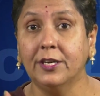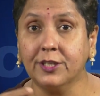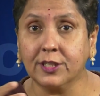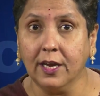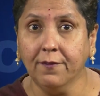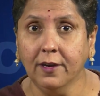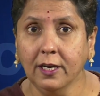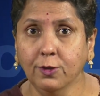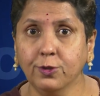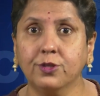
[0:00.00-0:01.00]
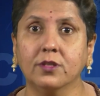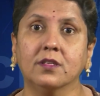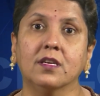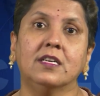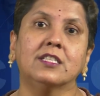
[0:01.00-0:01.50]
its
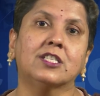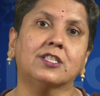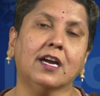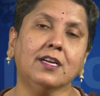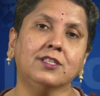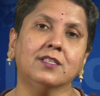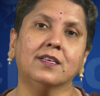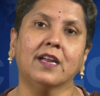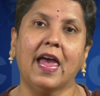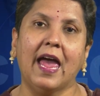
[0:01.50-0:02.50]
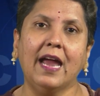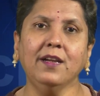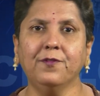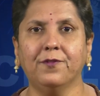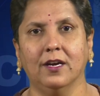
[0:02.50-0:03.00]
evolution, structure
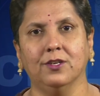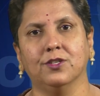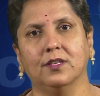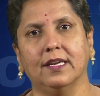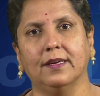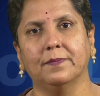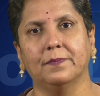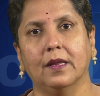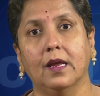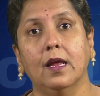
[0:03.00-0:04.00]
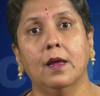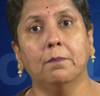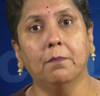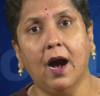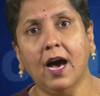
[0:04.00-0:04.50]
and functioning.
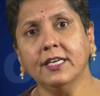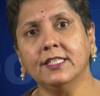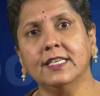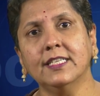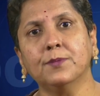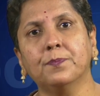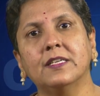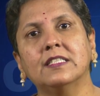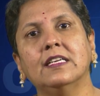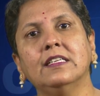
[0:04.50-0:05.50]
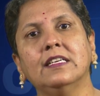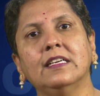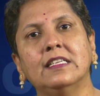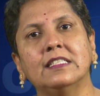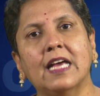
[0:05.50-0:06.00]
Marx has
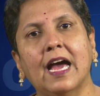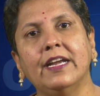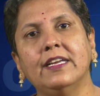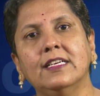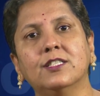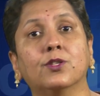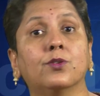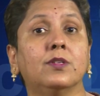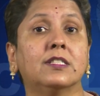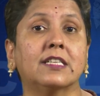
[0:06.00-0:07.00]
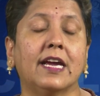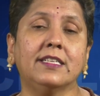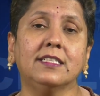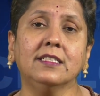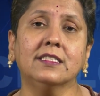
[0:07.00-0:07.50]
presented his ideas through his
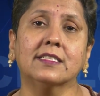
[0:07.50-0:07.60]
writings